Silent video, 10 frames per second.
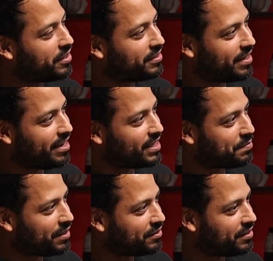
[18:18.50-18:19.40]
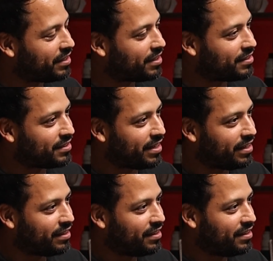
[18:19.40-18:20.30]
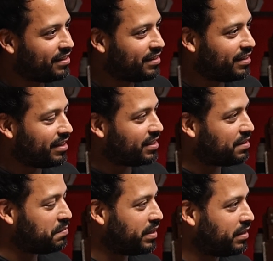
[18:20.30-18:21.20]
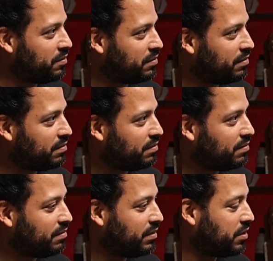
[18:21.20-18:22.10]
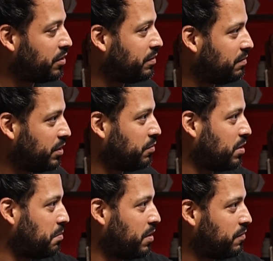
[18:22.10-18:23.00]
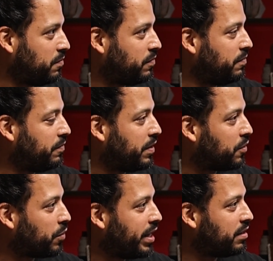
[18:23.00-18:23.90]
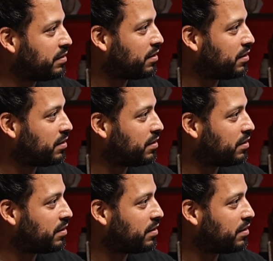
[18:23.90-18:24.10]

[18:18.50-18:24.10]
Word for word: good to say, especially because, like, it's been, you know, you were talking about fifth grade and